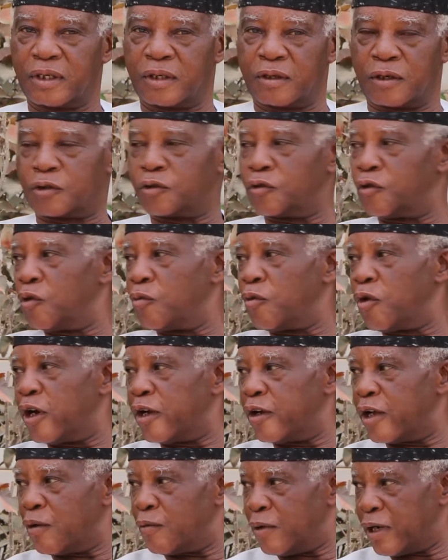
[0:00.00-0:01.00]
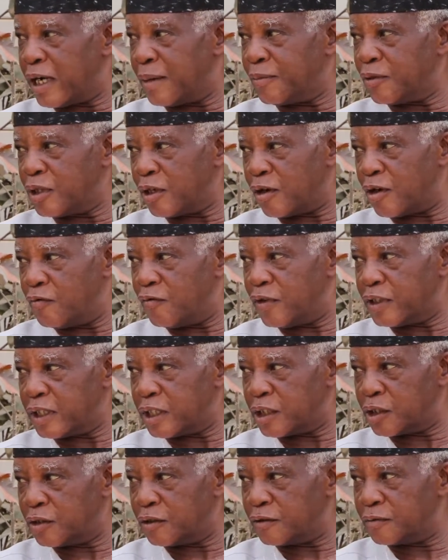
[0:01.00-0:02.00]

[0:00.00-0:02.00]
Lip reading: Dr. Ugomuoh, you're welcome to the conversation.